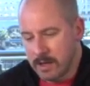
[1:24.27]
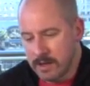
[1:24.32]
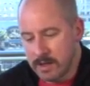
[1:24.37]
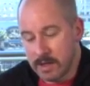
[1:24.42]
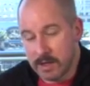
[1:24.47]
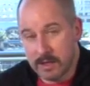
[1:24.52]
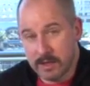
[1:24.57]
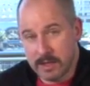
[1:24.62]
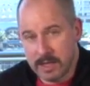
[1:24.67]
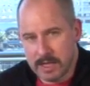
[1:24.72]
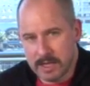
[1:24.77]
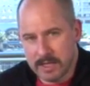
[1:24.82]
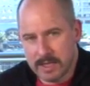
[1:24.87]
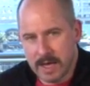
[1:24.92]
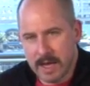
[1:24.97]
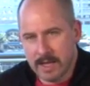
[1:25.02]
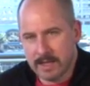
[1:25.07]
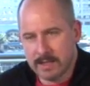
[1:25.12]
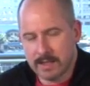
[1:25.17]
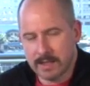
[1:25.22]
the, the
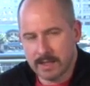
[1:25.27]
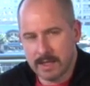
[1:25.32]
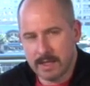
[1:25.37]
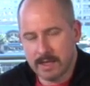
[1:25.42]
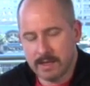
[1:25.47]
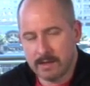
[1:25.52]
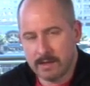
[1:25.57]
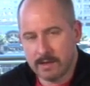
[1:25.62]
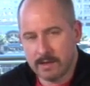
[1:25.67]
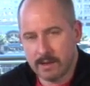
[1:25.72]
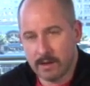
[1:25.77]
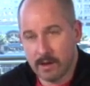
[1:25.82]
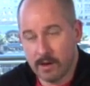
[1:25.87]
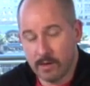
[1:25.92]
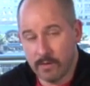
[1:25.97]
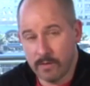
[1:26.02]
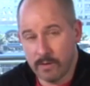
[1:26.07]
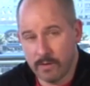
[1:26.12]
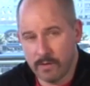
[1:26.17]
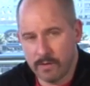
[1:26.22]
intensity, you know,
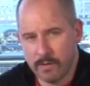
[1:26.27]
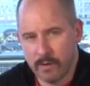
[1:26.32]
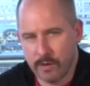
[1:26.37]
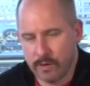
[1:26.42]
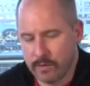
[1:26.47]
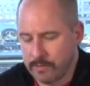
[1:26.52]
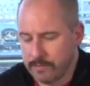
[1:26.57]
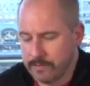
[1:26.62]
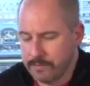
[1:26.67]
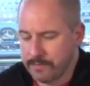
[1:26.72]
of the fruit.